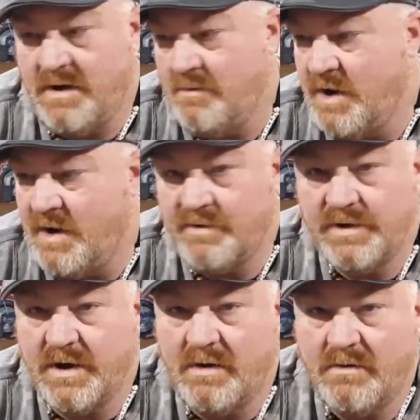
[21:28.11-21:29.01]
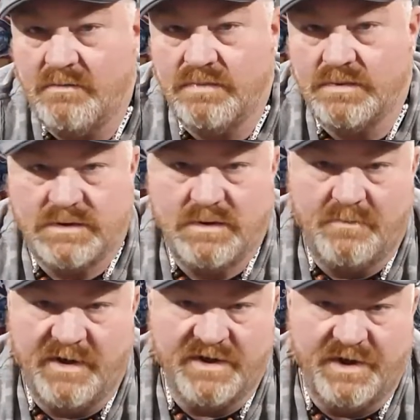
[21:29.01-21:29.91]
Whatever, no
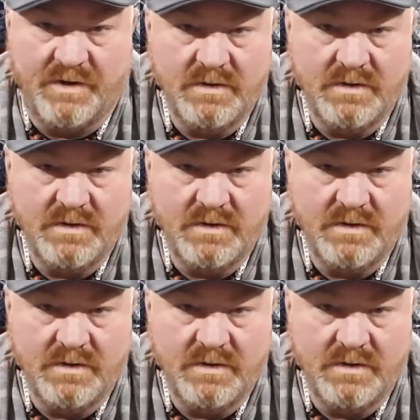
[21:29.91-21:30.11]
big deal.